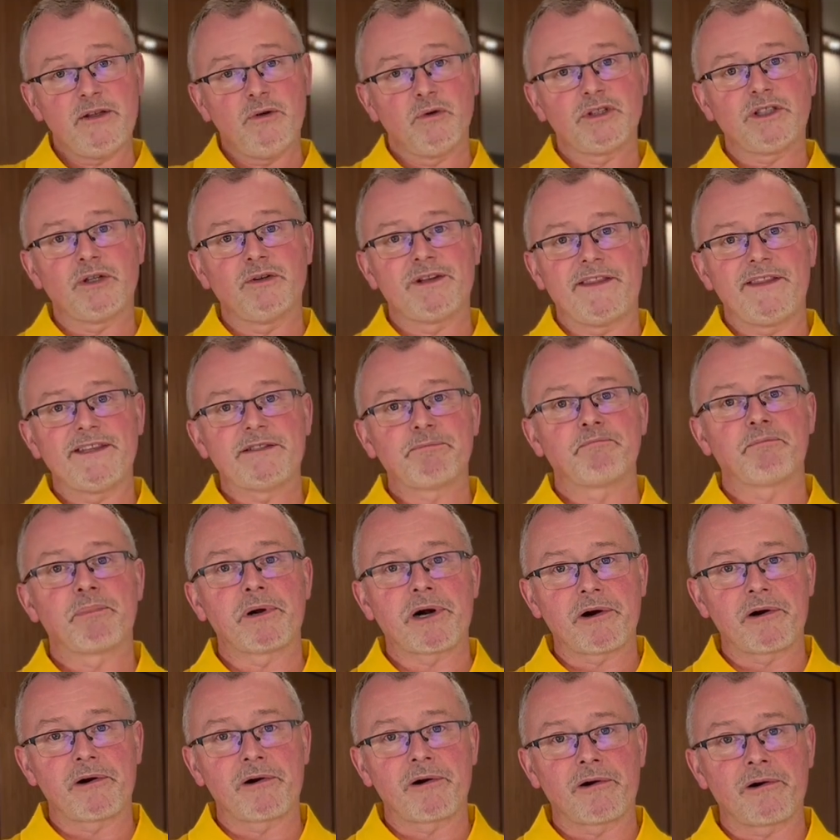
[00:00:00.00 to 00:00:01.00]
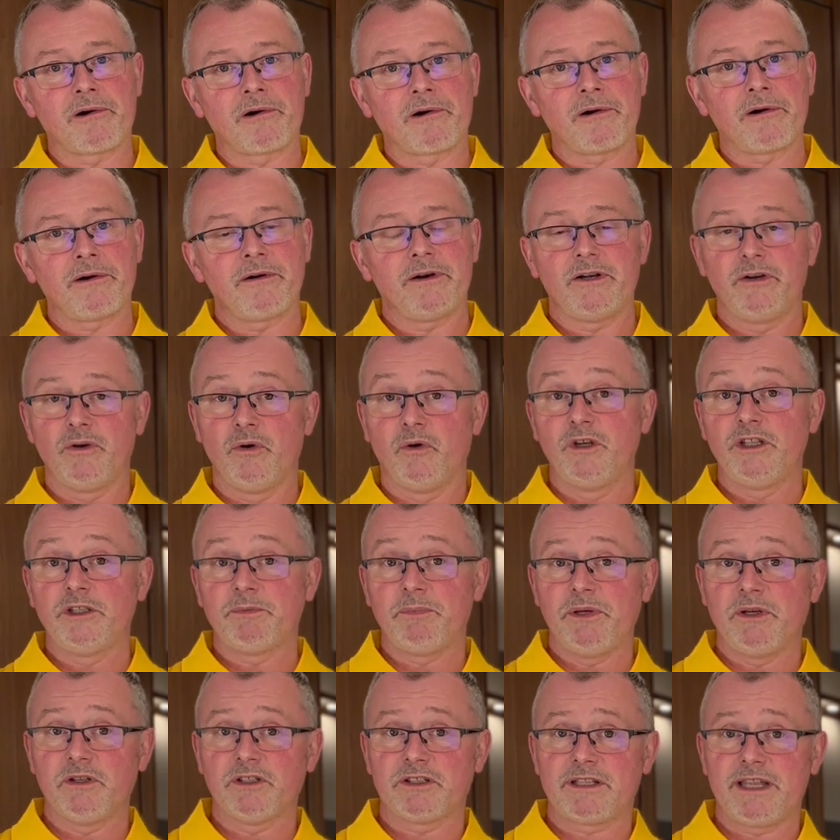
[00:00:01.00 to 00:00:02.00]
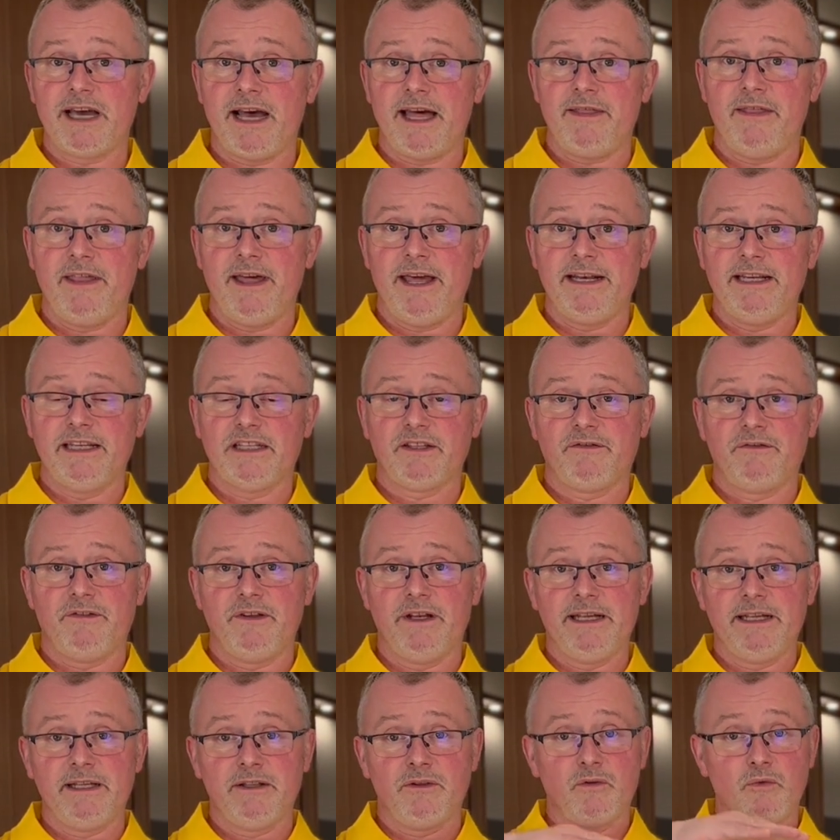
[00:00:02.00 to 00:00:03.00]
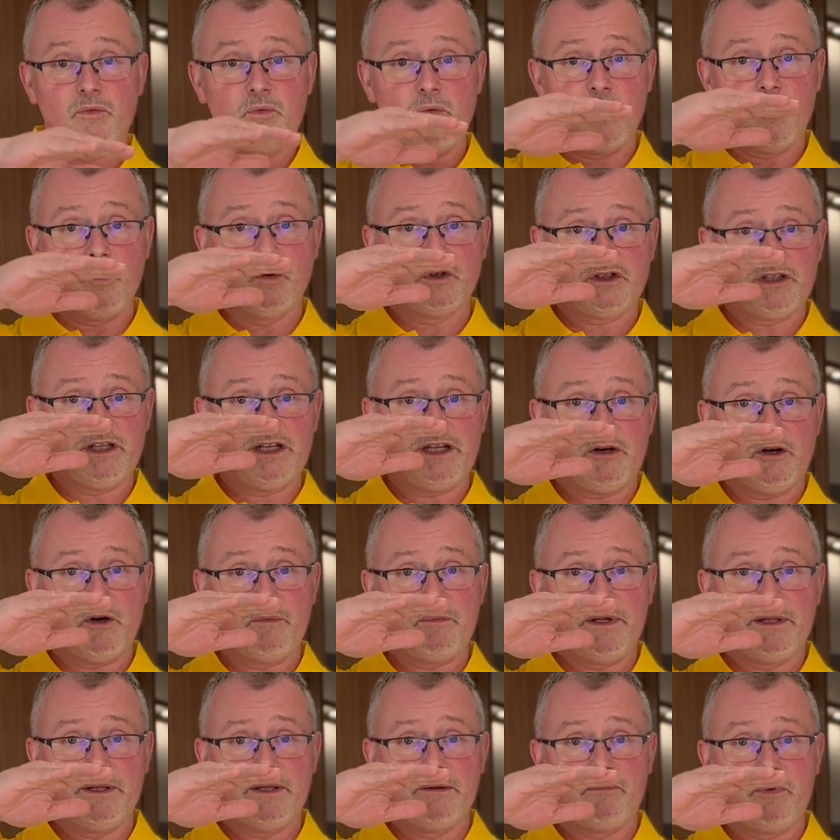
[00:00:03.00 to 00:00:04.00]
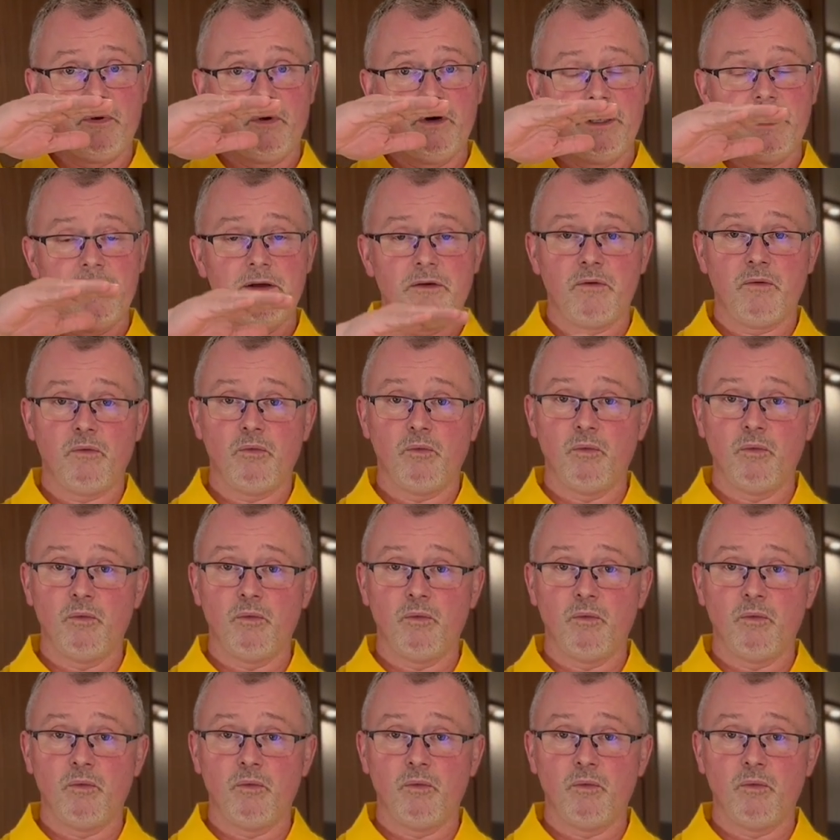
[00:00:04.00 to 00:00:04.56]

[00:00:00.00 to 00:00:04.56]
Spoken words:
you'll still get this brrrr noise because that then is filling the water up in the boiler.